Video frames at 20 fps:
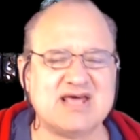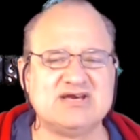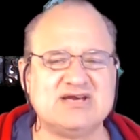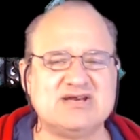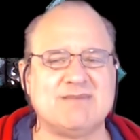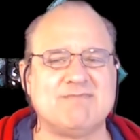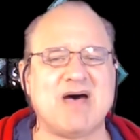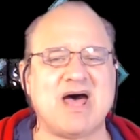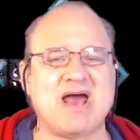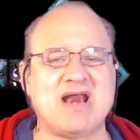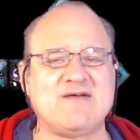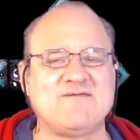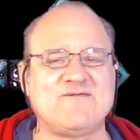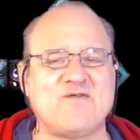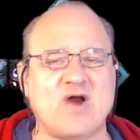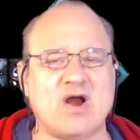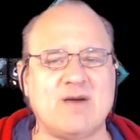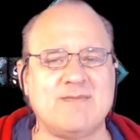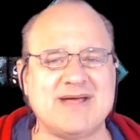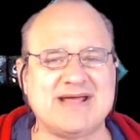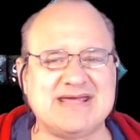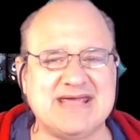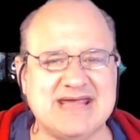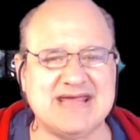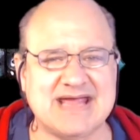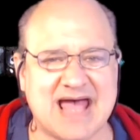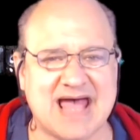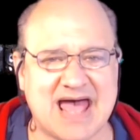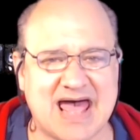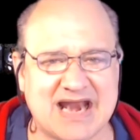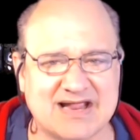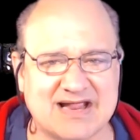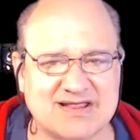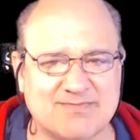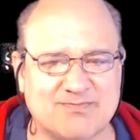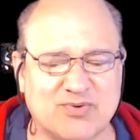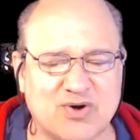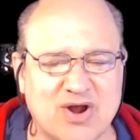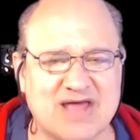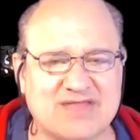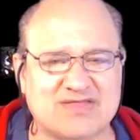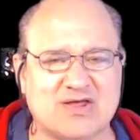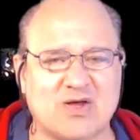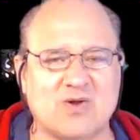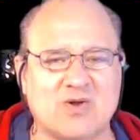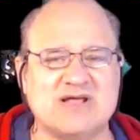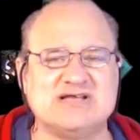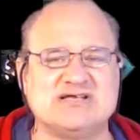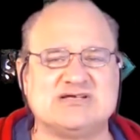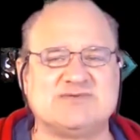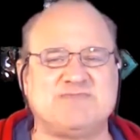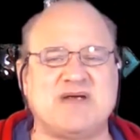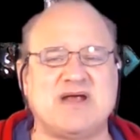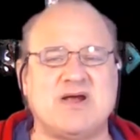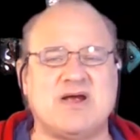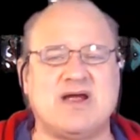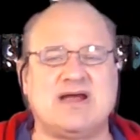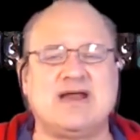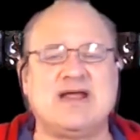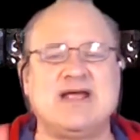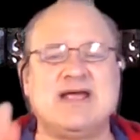demonic pharmakeia, out of the breath. Holy Spirit,